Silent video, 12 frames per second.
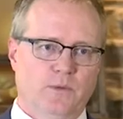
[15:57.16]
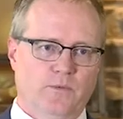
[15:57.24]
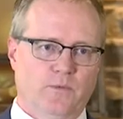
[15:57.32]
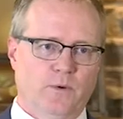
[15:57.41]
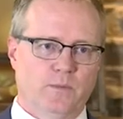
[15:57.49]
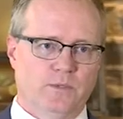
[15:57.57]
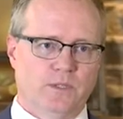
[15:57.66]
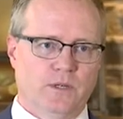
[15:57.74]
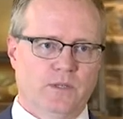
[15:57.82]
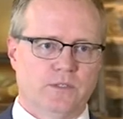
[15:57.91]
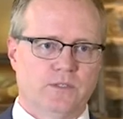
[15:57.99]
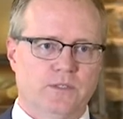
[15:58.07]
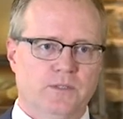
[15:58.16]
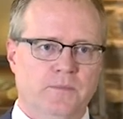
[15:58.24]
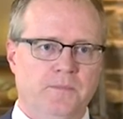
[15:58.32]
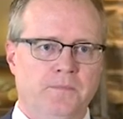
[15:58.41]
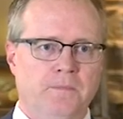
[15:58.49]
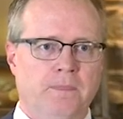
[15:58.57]
Reformed Church.
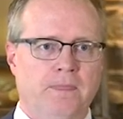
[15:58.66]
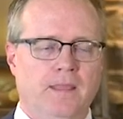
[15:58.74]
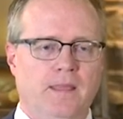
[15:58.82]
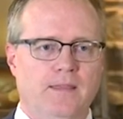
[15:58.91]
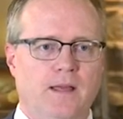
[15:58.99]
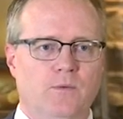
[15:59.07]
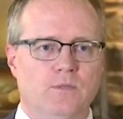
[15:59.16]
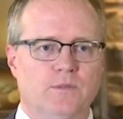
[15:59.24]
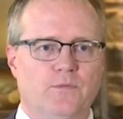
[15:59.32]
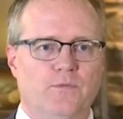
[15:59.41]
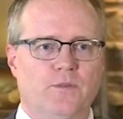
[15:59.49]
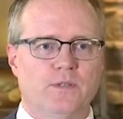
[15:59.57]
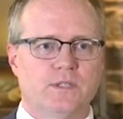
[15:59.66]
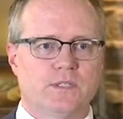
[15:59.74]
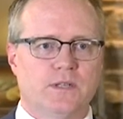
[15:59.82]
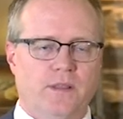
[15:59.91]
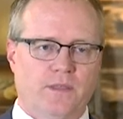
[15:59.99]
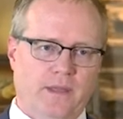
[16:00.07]
That was the
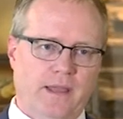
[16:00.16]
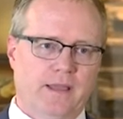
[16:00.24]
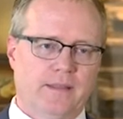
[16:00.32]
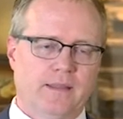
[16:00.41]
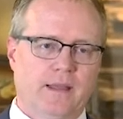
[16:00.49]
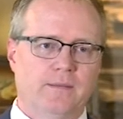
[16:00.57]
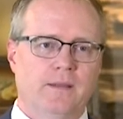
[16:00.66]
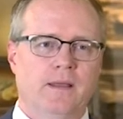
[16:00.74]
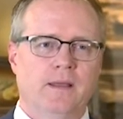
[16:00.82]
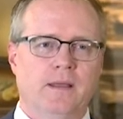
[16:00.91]
first thing that